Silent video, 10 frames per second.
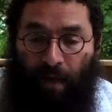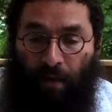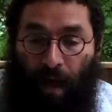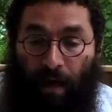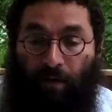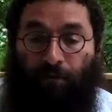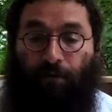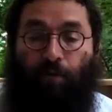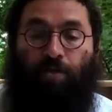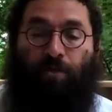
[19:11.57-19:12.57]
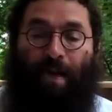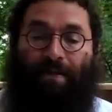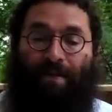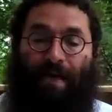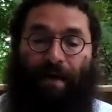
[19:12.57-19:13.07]
kind of the first
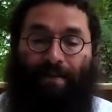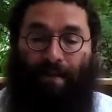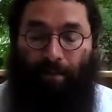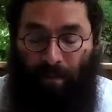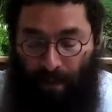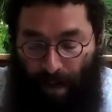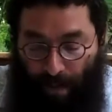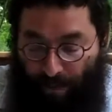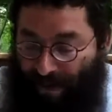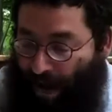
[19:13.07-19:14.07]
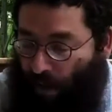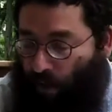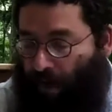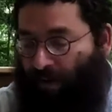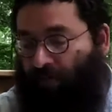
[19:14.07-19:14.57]
basic concept. But now I
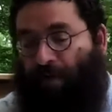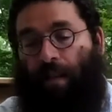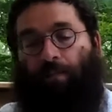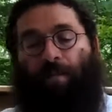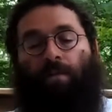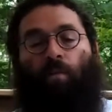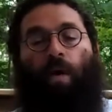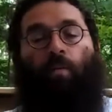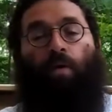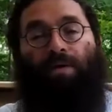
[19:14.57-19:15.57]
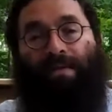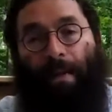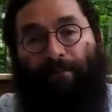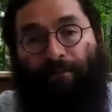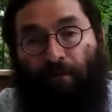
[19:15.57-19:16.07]
want to develop it one more
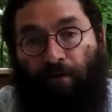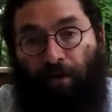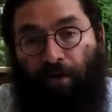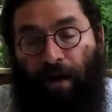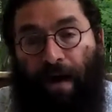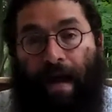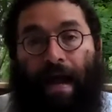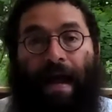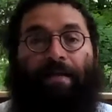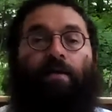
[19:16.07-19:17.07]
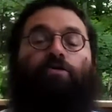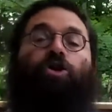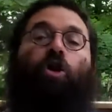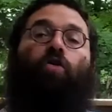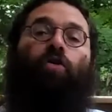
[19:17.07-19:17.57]
step further and
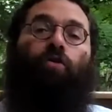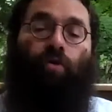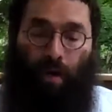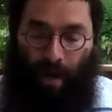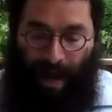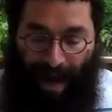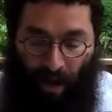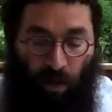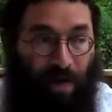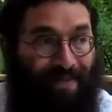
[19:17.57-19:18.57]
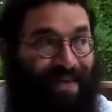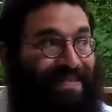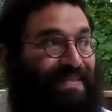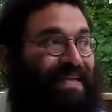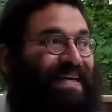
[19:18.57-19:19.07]
show you how
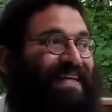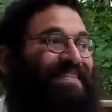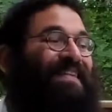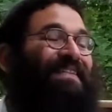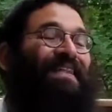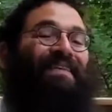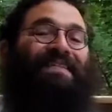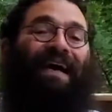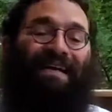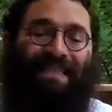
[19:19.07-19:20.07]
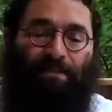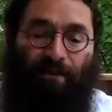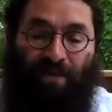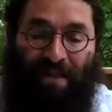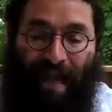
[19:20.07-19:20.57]
this concept
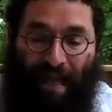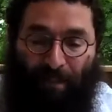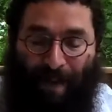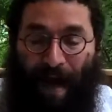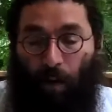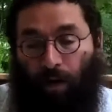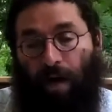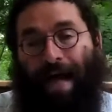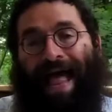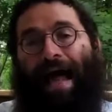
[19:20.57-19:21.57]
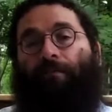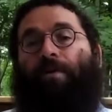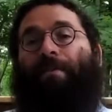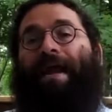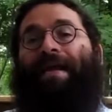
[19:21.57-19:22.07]
of staying power and
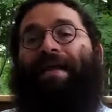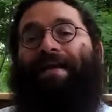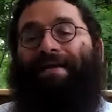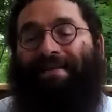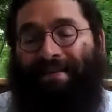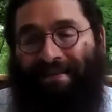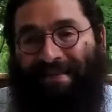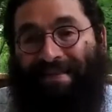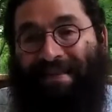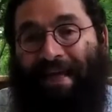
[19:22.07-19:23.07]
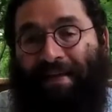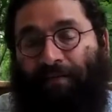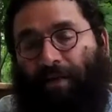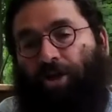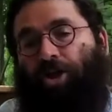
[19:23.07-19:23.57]
remaining
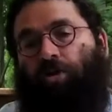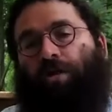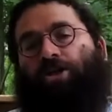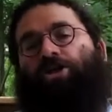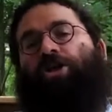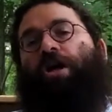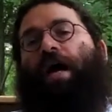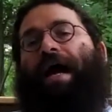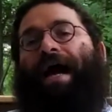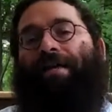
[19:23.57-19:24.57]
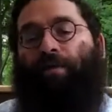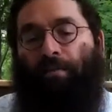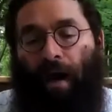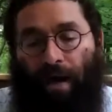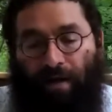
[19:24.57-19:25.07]
distinctively Jewish and
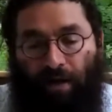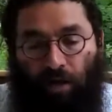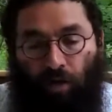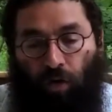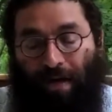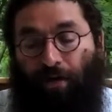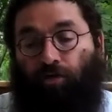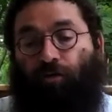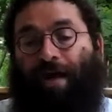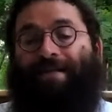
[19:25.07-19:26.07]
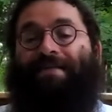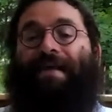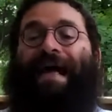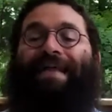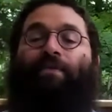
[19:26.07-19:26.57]
reminding you and
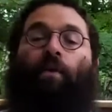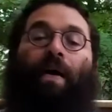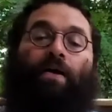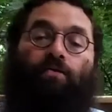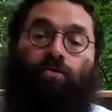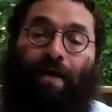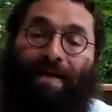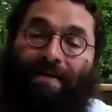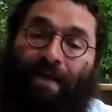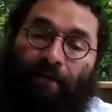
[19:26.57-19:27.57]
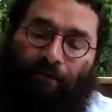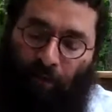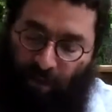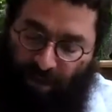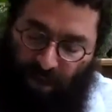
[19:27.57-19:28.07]
the way you dress
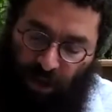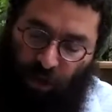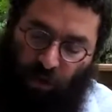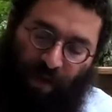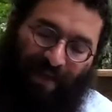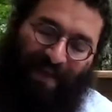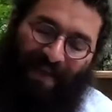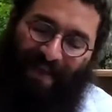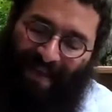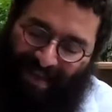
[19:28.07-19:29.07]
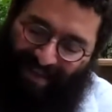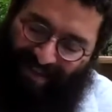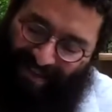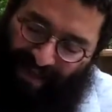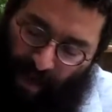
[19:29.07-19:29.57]
influencing you
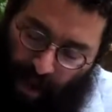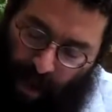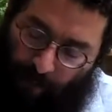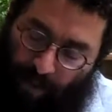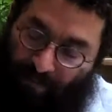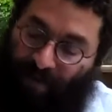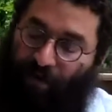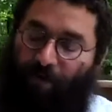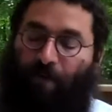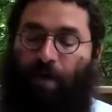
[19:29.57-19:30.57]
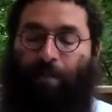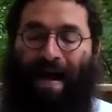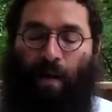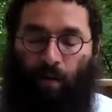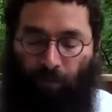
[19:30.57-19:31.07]
is very, very
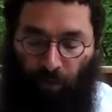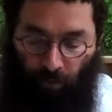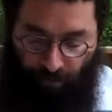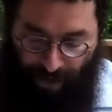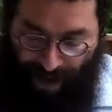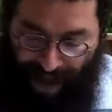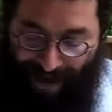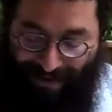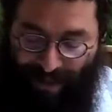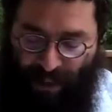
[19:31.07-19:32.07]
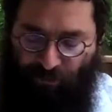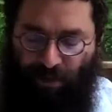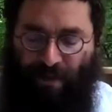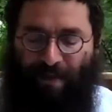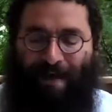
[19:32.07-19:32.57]
powerful. And it's
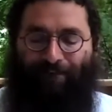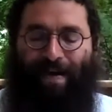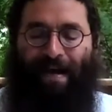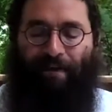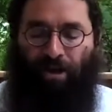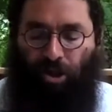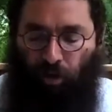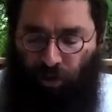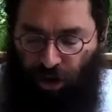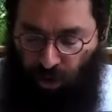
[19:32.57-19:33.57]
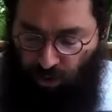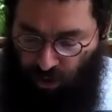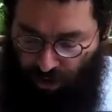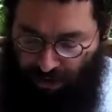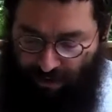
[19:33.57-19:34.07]
interesting that various Jewish
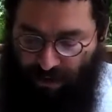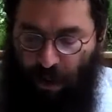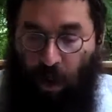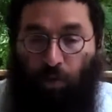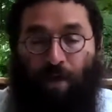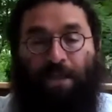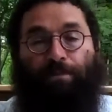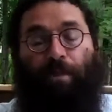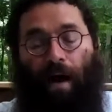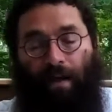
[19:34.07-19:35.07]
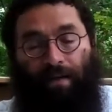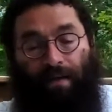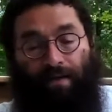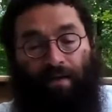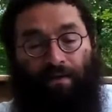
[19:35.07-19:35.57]
communities
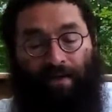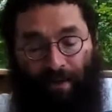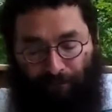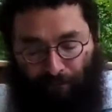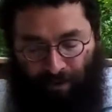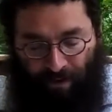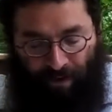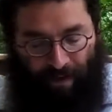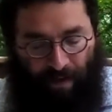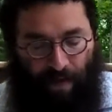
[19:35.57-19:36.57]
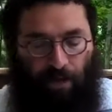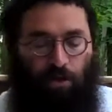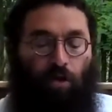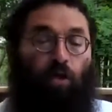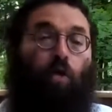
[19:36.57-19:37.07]
responded differently
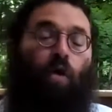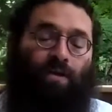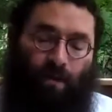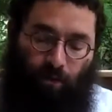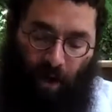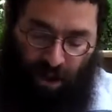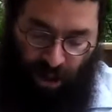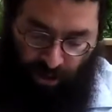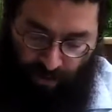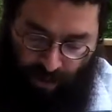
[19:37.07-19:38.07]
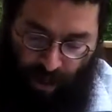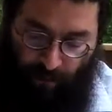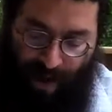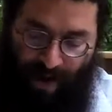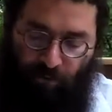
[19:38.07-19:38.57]
to the laws in Russia.
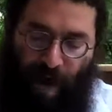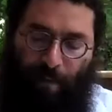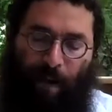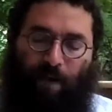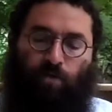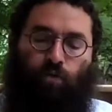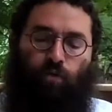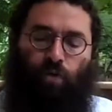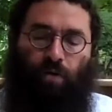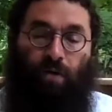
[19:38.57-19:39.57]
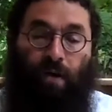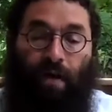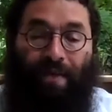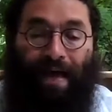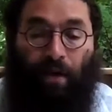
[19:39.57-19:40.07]
Many rabbis ruled
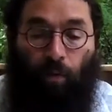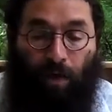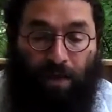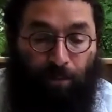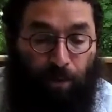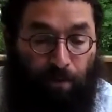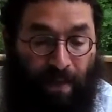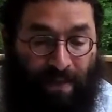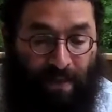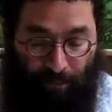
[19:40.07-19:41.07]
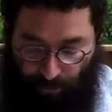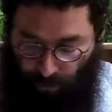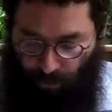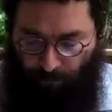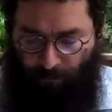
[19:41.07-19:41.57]
that it was permissible